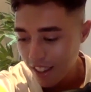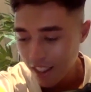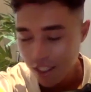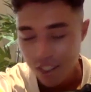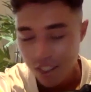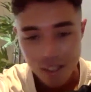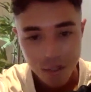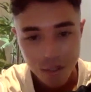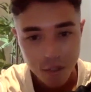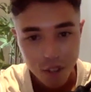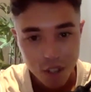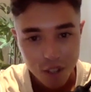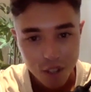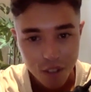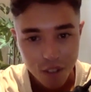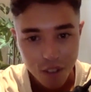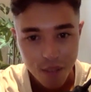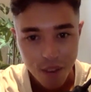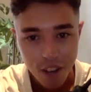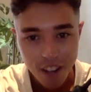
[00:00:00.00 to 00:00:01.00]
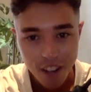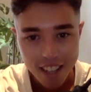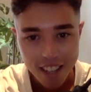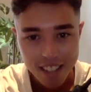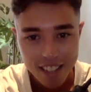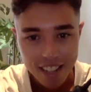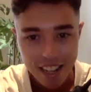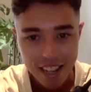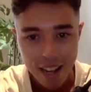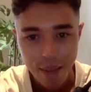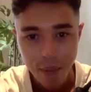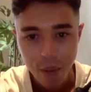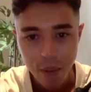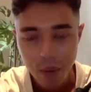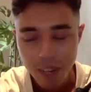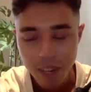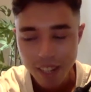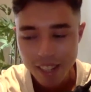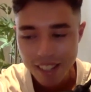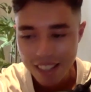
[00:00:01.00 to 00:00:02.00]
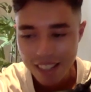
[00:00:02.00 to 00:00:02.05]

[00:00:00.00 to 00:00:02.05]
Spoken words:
she's the first female guest in a couple of weeks.